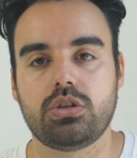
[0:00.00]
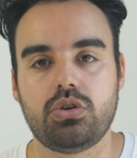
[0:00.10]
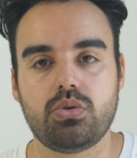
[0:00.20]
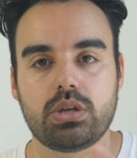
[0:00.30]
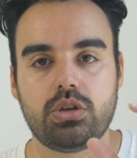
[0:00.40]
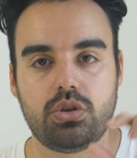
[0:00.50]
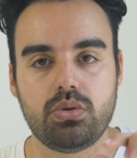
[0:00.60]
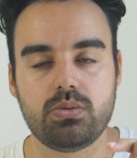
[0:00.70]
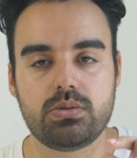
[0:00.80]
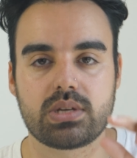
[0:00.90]
you can
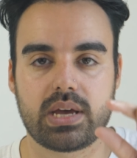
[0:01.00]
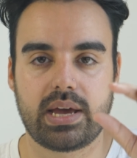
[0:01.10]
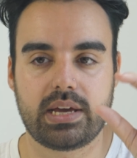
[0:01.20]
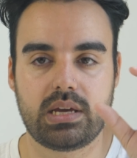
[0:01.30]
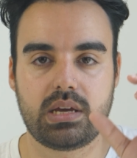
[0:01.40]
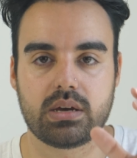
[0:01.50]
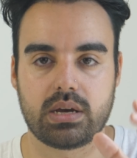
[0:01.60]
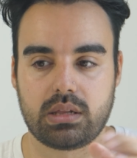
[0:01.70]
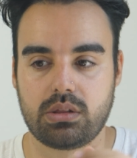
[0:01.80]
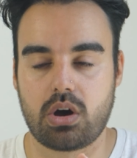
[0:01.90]
use a
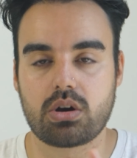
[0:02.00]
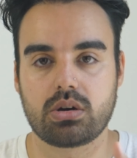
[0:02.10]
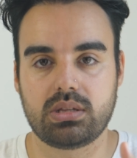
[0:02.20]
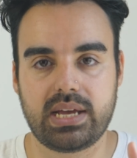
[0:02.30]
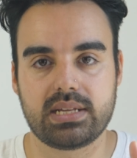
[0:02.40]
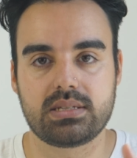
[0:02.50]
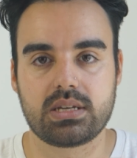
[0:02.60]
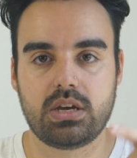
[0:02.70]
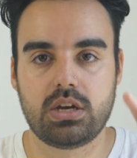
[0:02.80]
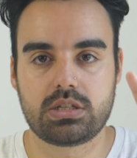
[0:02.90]
longer lens
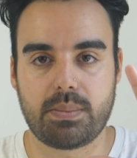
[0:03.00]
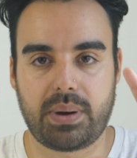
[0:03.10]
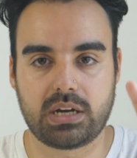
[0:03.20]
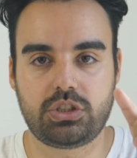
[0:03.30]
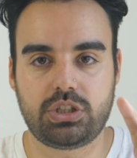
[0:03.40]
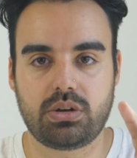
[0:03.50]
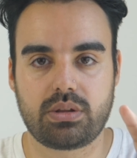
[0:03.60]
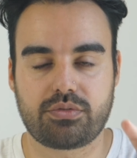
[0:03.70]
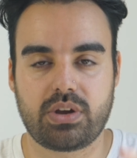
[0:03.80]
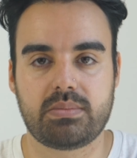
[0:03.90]
to punch in on the
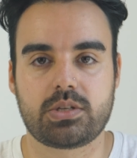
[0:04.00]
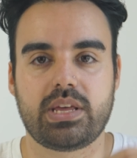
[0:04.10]
frame so